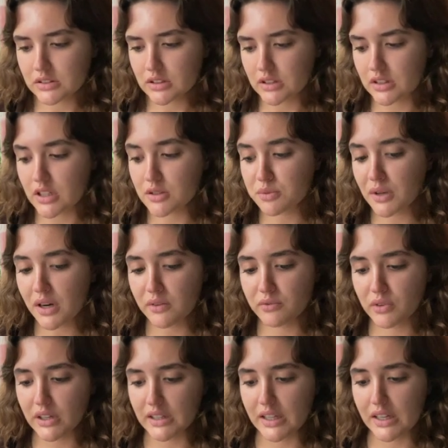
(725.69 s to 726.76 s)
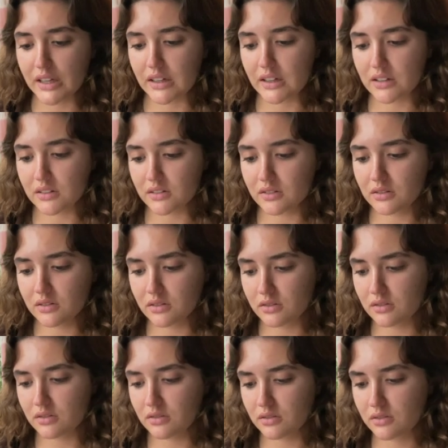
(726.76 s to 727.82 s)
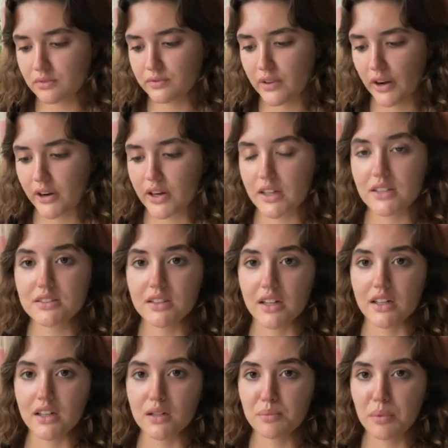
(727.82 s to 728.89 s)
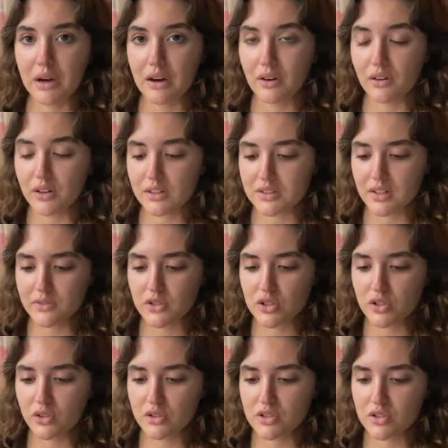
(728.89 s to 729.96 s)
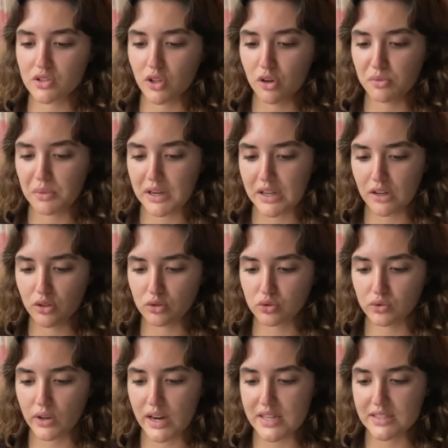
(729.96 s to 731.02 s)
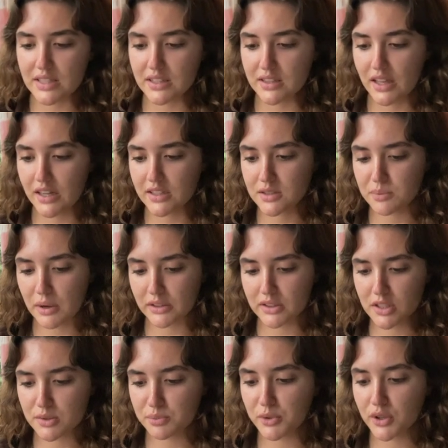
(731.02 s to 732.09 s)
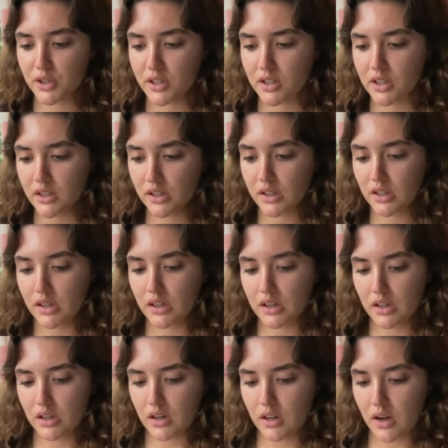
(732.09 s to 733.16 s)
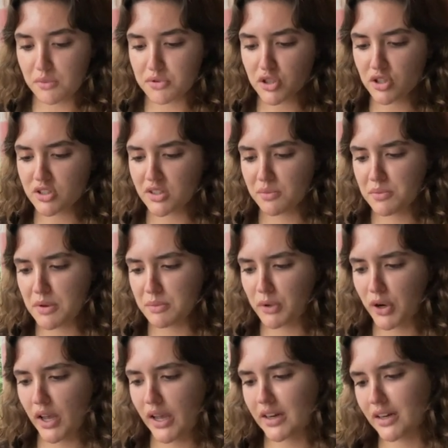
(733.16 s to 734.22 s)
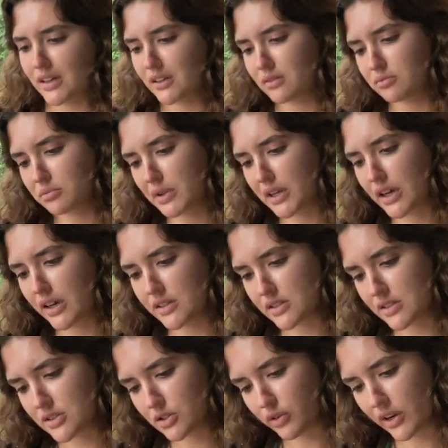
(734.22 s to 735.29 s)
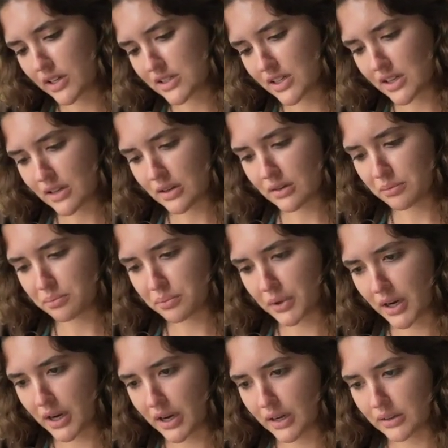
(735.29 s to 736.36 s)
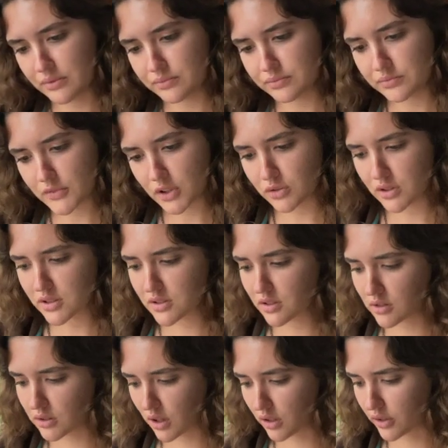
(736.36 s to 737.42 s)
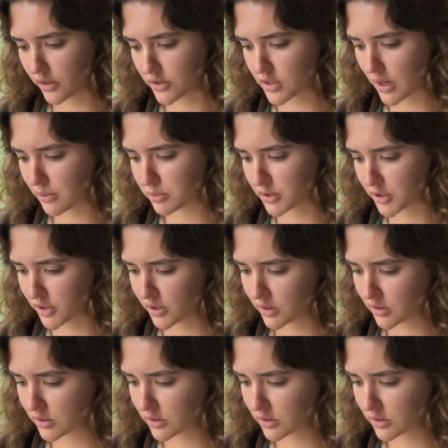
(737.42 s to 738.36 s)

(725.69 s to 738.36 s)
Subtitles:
This one I'm really very excited about because I've just heard so many crazy things about this book. I'm sure some people hate it because it's crazy, but oh, this is a longer chapter.